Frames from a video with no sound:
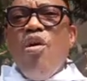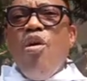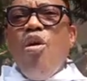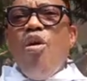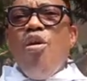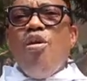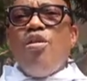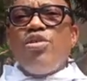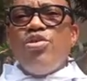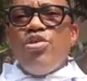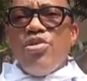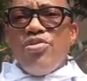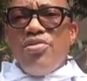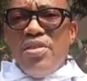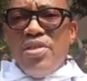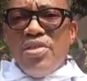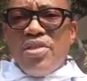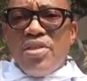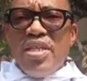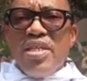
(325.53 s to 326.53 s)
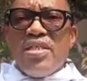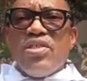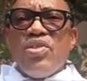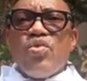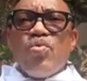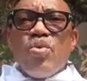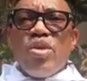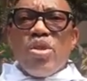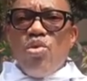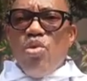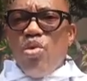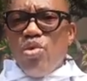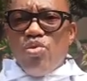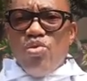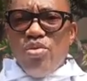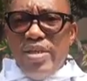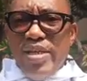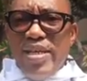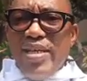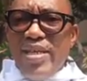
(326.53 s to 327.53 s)
all your distresses will go
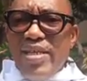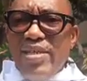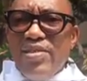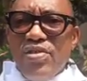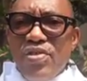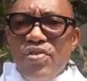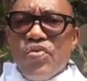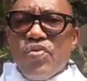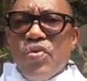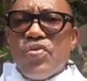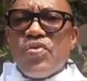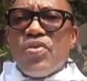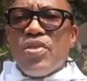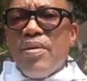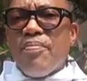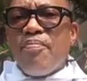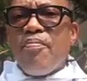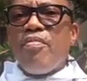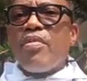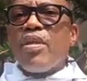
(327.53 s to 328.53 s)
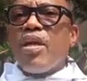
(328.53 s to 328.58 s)
today in Jesus' name.